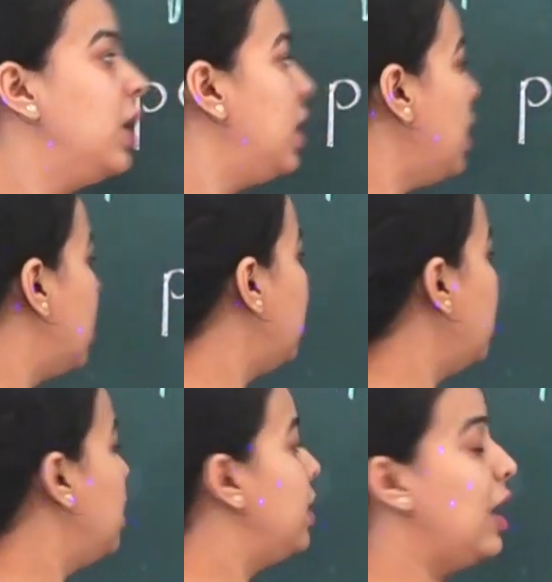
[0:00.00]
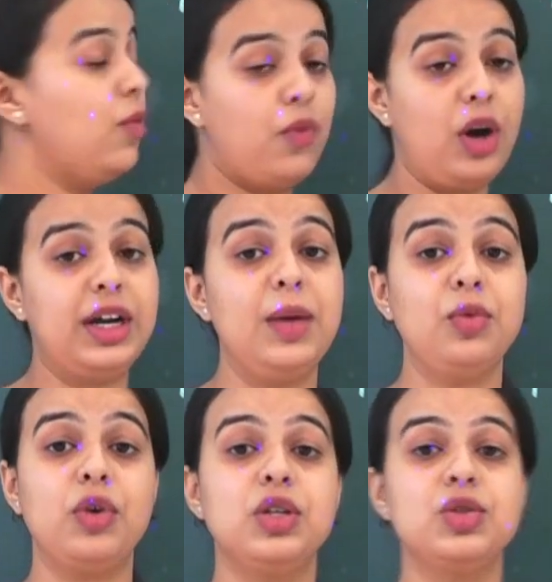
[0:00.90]
Here, now what I
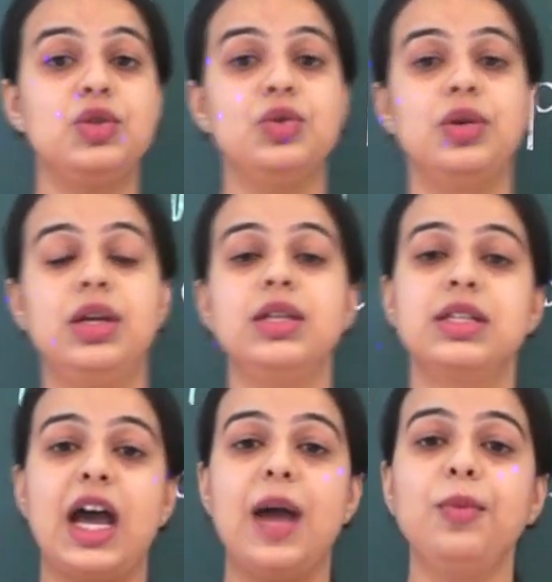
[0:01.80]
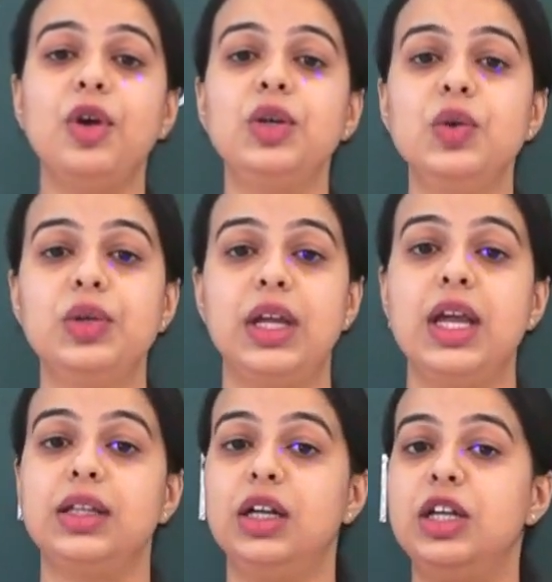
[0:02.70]
am going to do is, I am going to
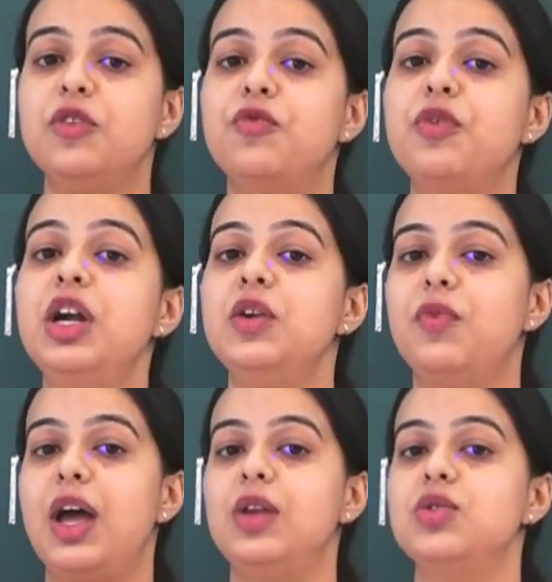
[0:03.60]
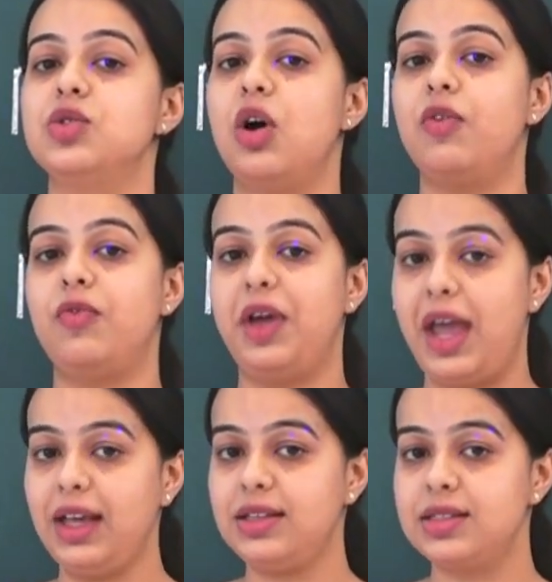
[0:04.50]
take the different values of
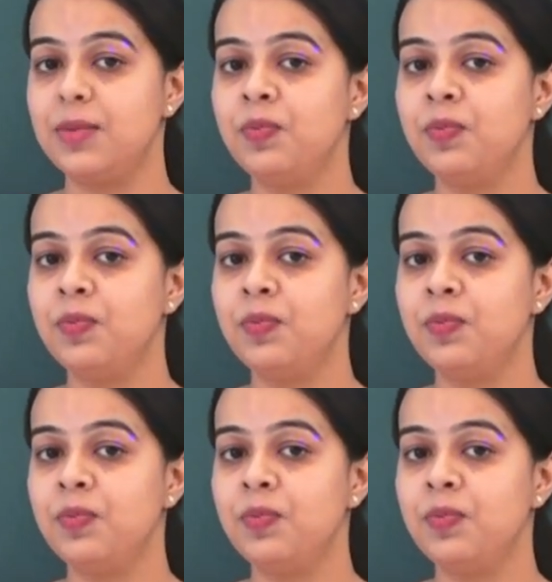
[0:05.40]
x,